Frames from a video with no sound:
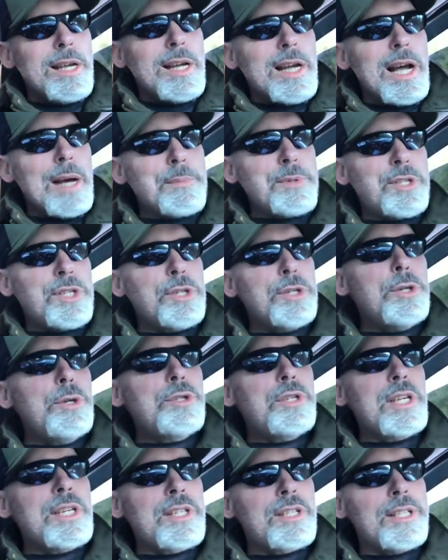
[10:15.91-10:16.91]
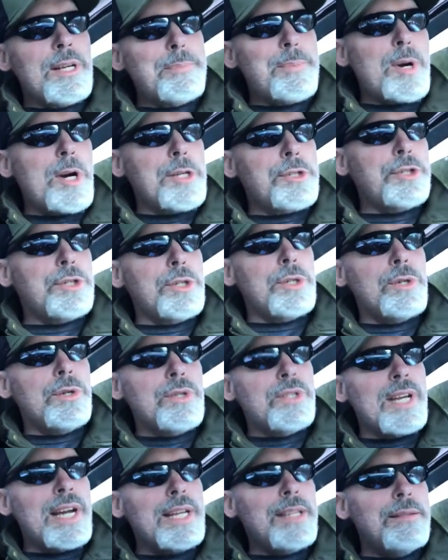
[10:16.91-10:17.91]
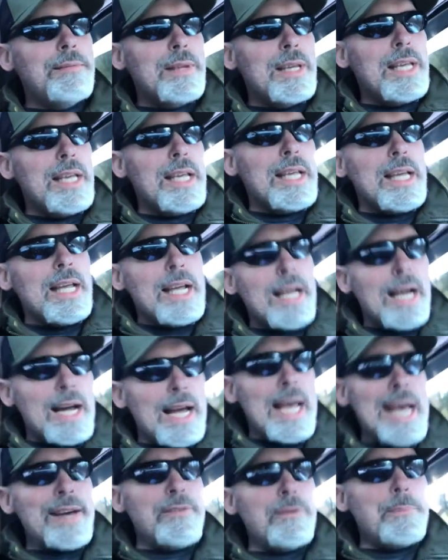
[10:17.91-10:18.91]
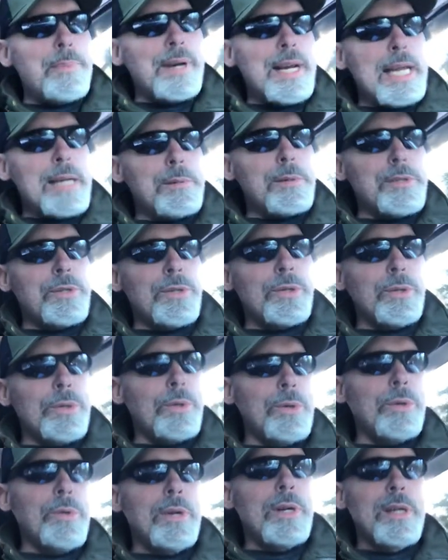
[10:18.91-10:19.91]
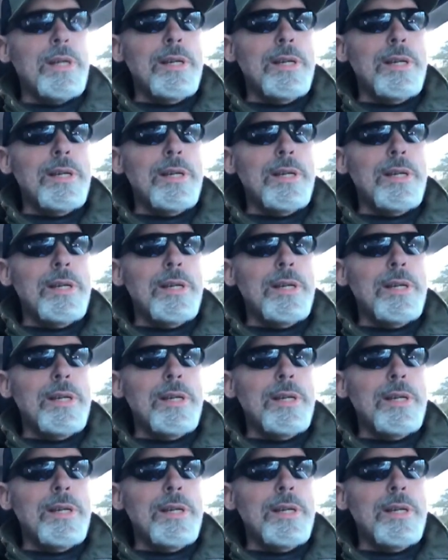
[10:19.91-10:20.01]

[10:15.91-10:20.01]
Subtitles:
I'm still using slip-on shoes. I haven't been able to,